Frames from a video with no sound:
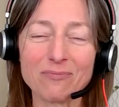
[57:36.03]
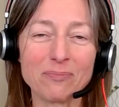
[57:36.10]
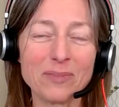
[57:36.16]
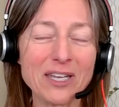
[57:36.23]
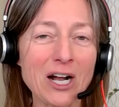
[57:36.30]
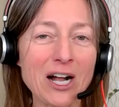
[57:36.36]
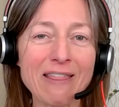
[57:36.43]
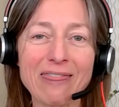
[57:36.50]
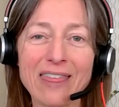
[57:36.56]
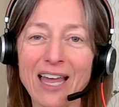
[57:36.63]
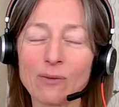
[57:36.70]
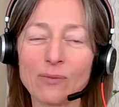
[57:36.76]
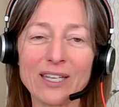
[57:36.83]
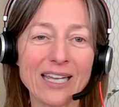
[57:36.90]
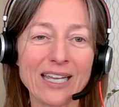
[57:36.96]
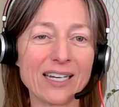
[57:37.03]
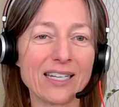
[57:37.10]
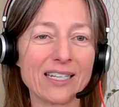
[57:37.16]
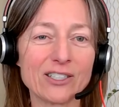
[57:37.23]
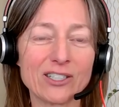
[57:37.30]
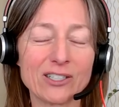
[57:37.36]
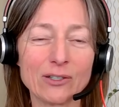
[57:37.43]
Beyond that, we get
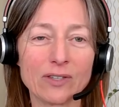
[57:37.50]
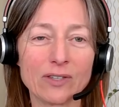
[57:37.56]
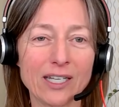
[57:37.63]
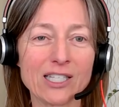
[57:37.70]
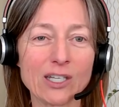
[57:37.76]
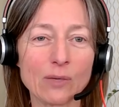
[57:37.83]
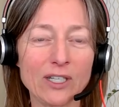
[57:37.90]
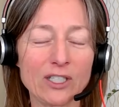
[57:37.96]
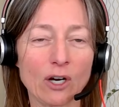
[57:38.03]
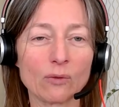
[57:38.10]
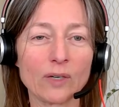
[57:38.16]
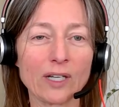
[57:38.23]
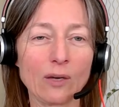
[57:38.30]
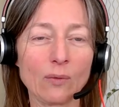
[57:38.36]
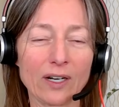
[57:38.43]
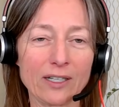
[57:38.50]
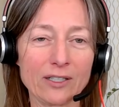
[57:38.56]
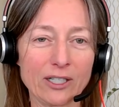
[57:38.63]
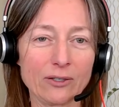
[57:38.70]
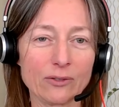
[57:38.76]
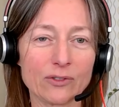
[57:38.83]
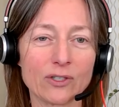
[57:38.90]
into things that we don't really want to do.